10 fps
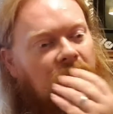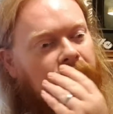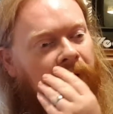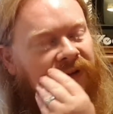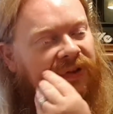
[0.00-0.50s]

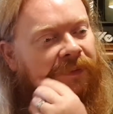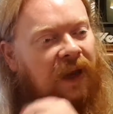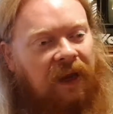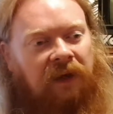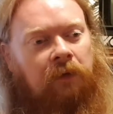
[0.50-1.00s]
but to
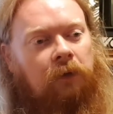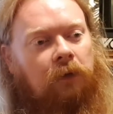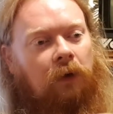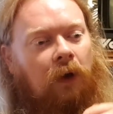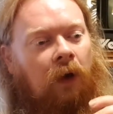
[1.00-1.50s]
me,
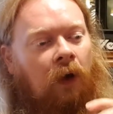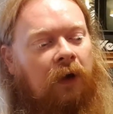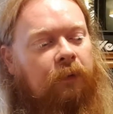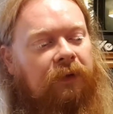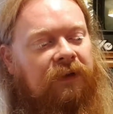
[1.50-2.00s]

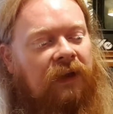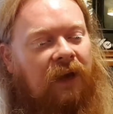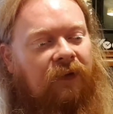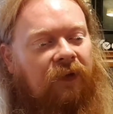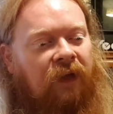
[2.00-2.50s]
I was
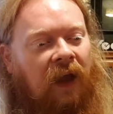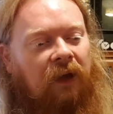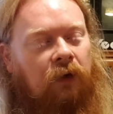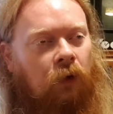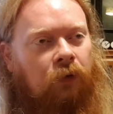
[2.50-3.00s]
never
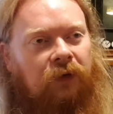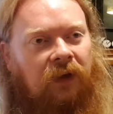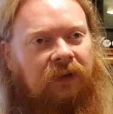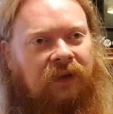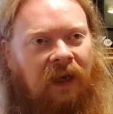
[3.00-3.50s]
that good
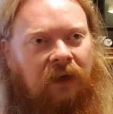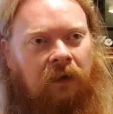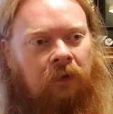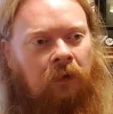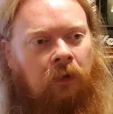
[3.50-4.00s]
at
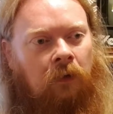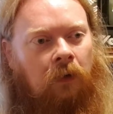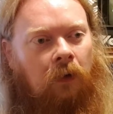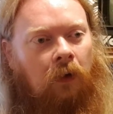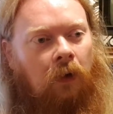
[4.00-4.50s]
Tekken,
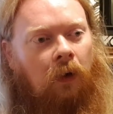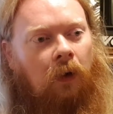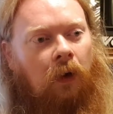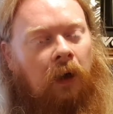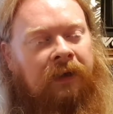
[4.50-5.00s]

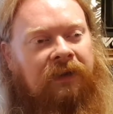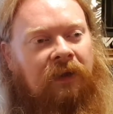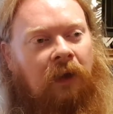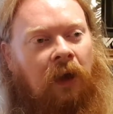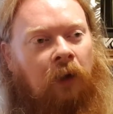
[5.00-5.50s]
and
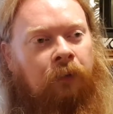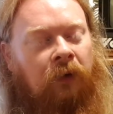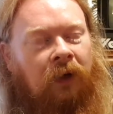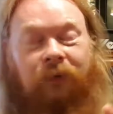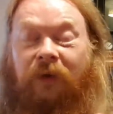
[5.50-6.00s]
I
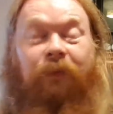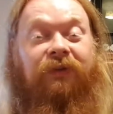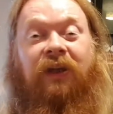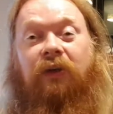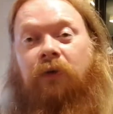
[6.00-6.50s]

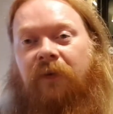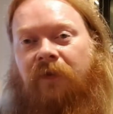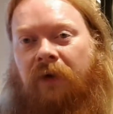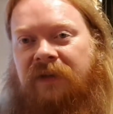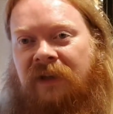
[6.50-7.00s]
wasn't that good at
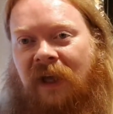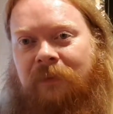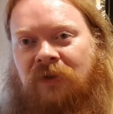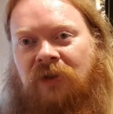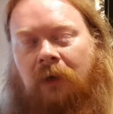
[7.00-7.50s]
fighting
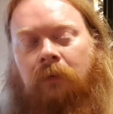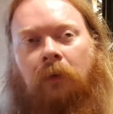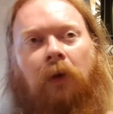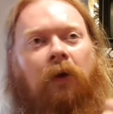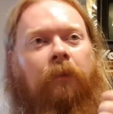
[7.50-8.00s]
games in general.
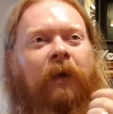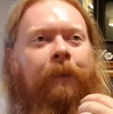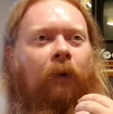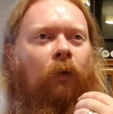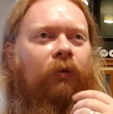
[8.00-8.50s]

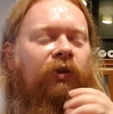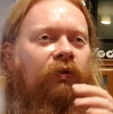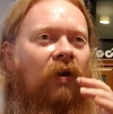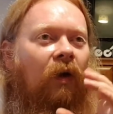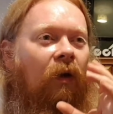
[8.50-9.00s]
People always
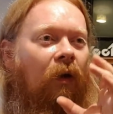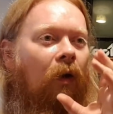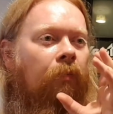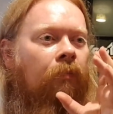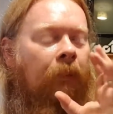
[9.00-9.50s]
used to
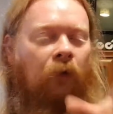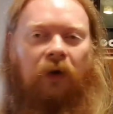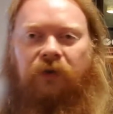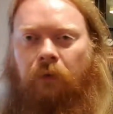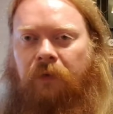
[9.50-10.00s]

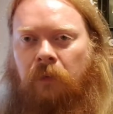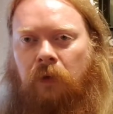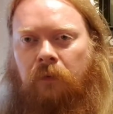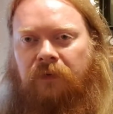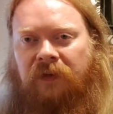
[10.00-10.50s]
memorize all the
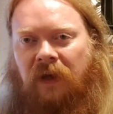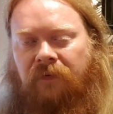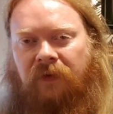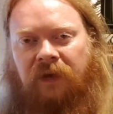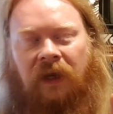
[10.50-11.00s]
moves and
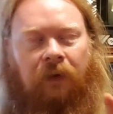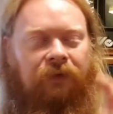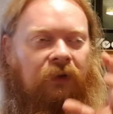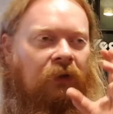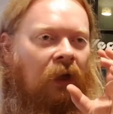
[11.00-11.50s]
everything
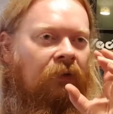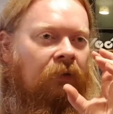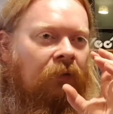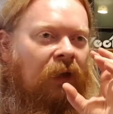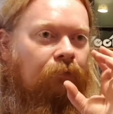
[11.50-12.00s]
else
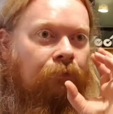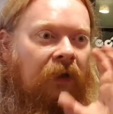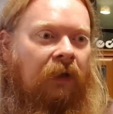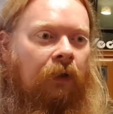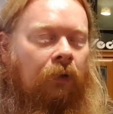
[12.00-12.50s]
and get
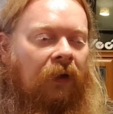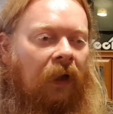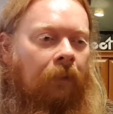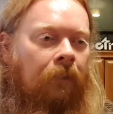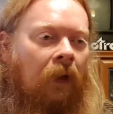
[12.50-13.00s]
really good at
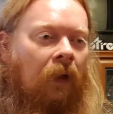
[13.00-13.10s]
it,